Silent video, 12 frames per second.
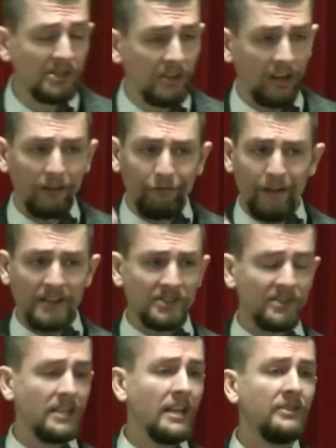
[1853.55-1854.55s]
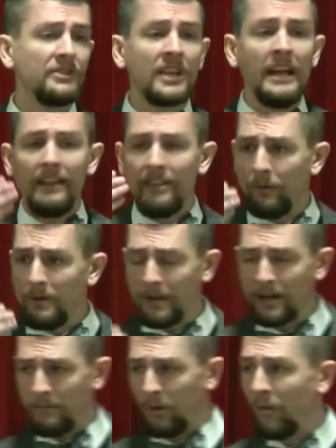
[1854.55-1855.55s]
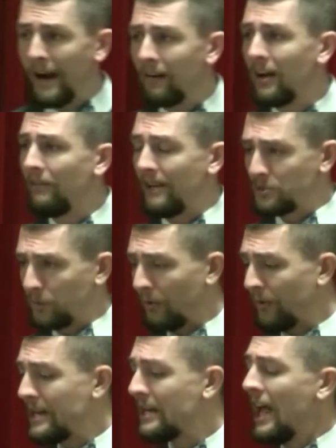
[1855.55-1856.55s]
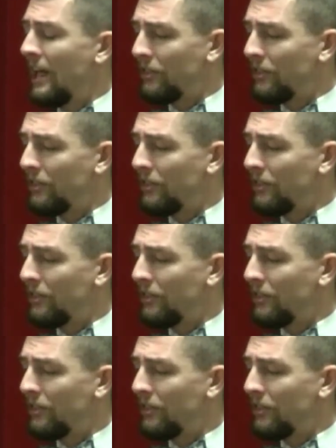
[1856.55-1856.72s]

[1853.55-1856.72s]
to confess sins that we become aware of as we're reading.